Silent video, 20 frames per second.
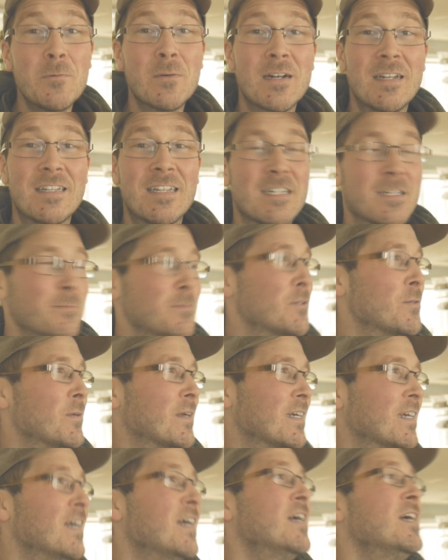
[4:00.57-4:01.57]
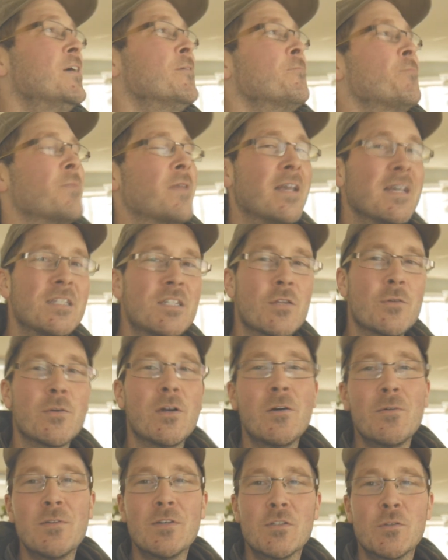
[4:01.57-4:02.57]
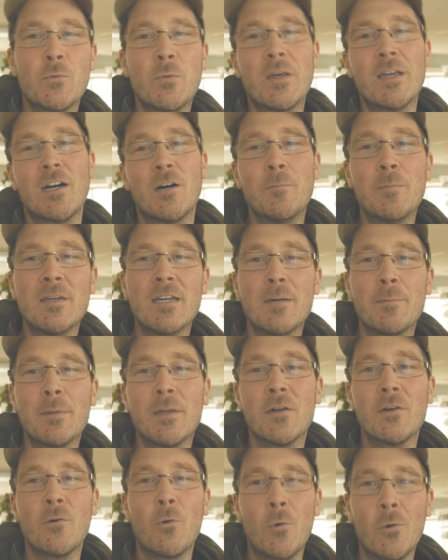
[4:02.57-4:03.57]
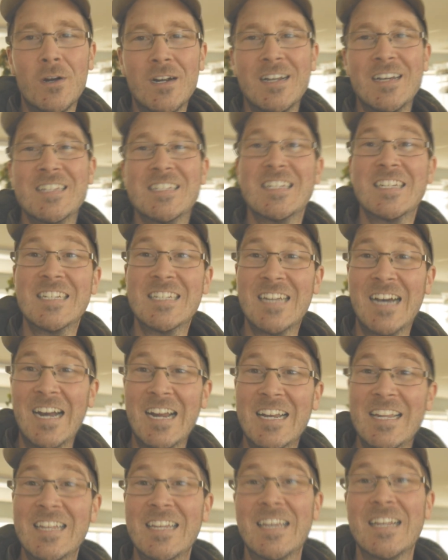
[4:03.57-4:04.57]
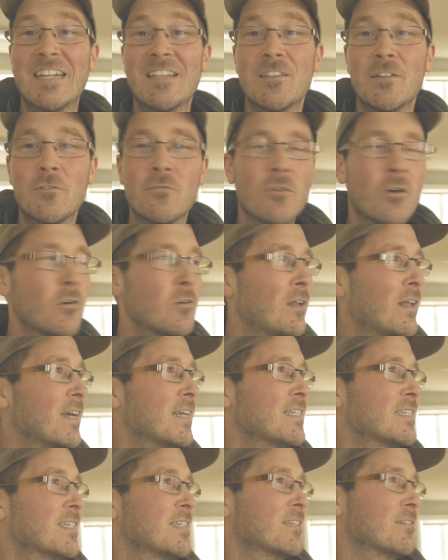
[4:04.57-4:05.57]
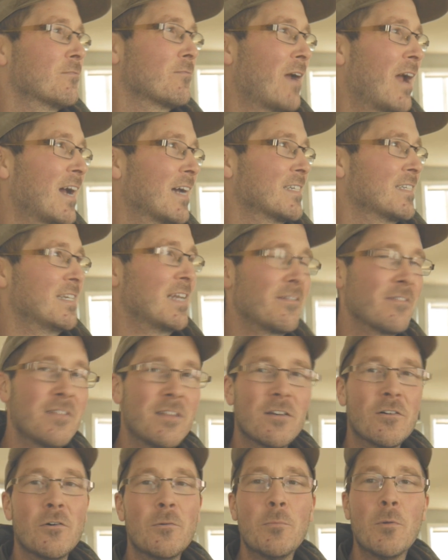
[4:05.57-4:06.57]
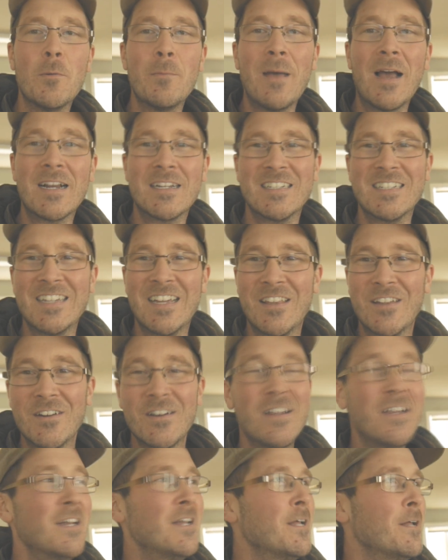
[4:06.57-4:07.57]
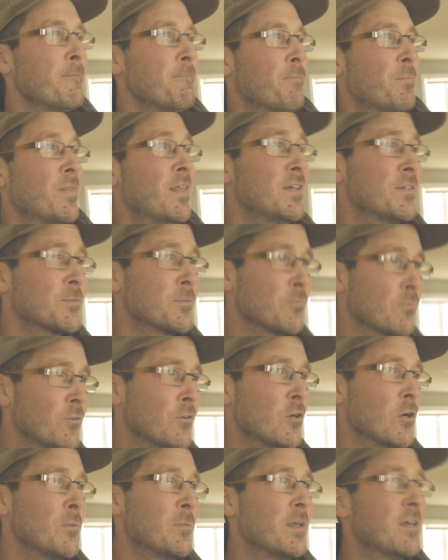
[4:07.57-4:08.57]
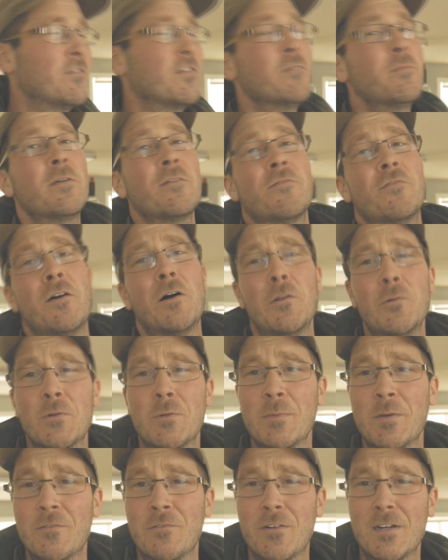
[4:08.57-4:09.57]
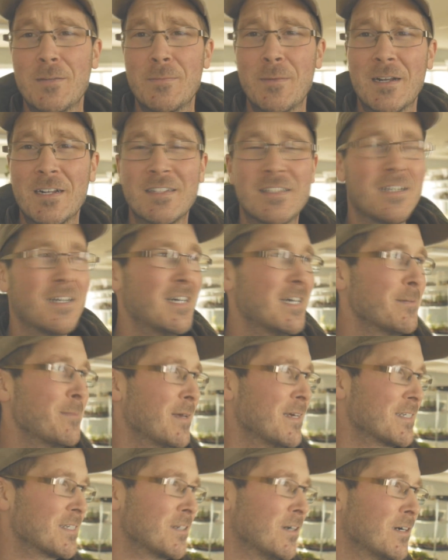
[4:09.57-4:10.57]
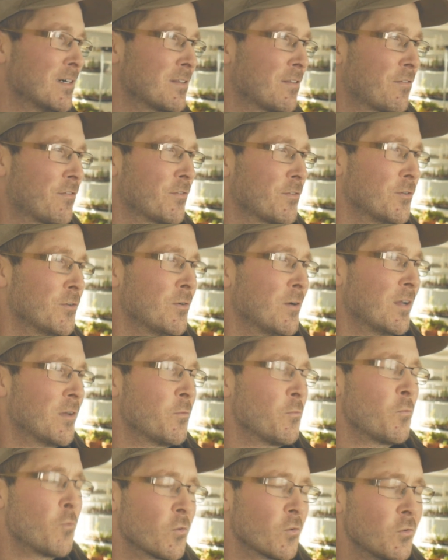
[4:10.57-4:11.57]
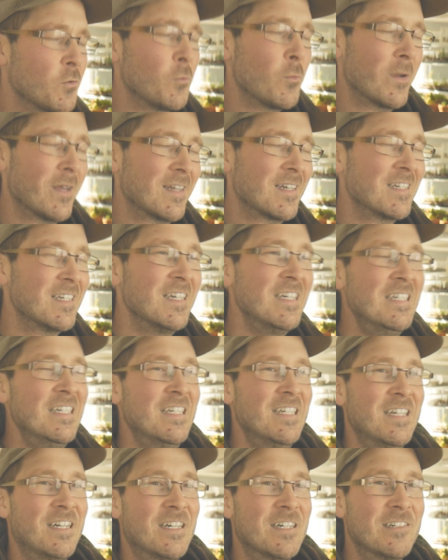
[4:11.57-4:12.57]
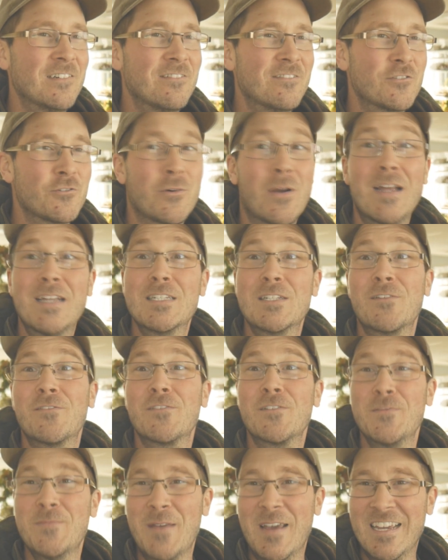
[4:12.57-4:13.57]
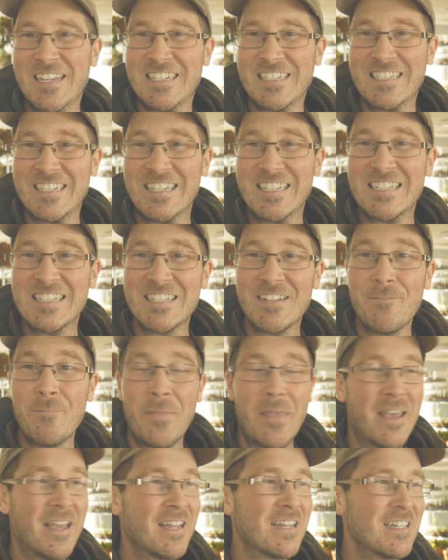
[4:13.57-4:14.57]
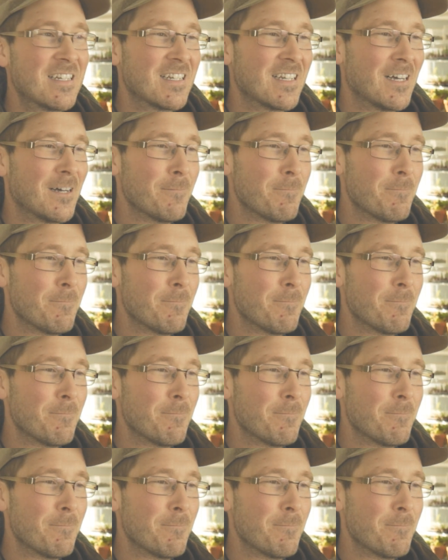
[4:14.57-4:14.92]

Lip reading: what I'll end up doing is throughout this week, I'll be up here organizing and tidying, getting the grow lights and the racks and everything all put back together. This room, if you've been following me for any amount of time, has gone through a whirlwind of transformations, and